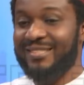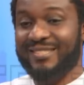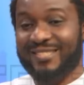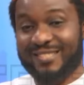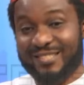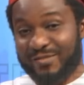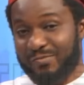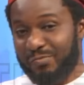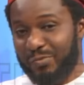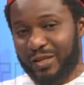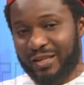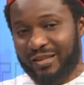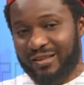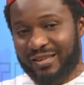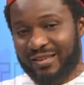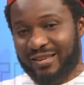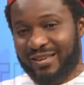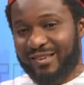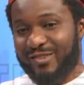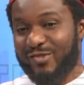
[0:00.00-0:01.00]
this is
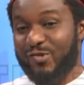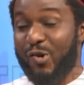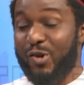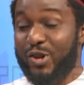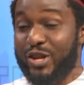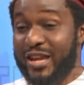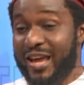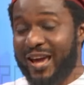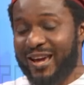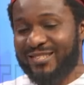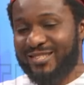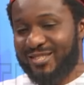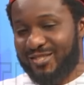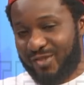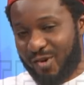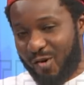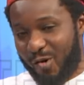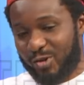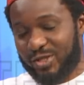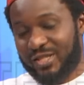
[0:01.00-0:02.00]
me, your
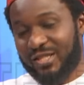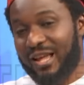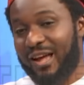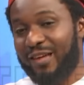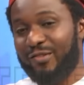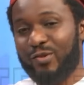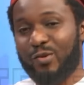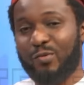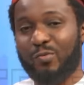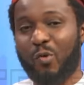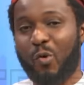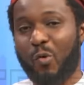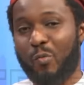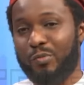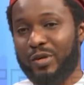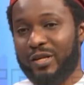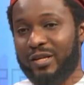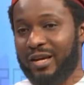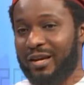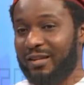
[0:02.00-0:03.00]
next door stand-up
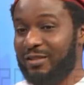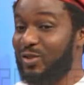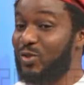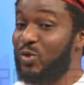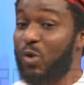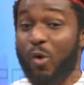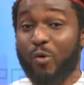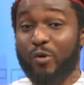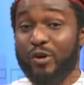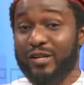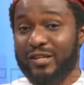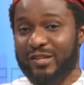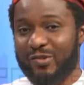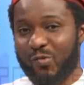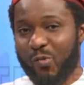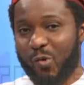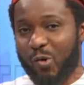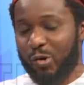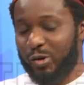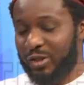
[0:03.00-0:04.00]
comedian touring the
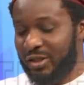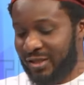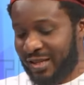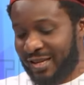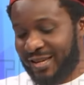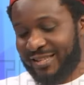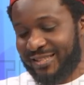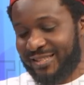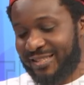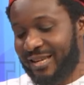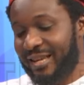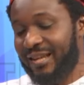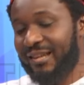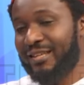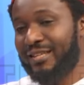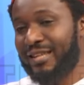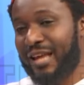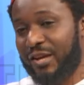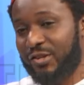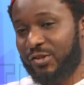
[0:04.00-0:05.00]
world,
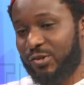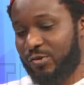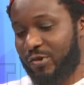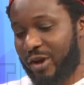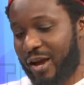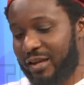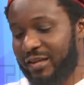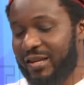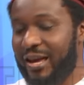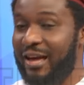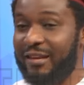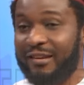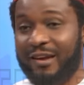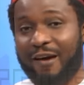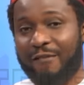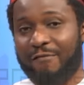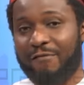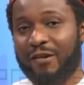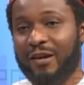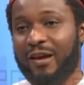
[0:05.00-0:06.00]
telling Nigerian and
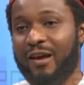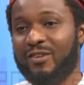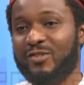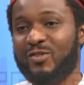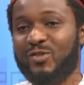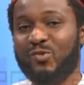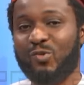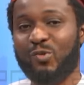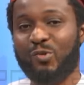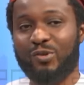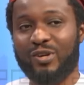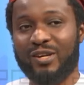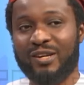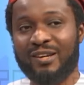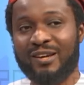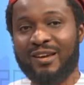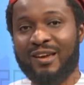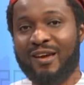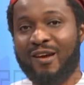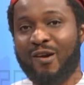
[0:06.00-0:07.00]
African story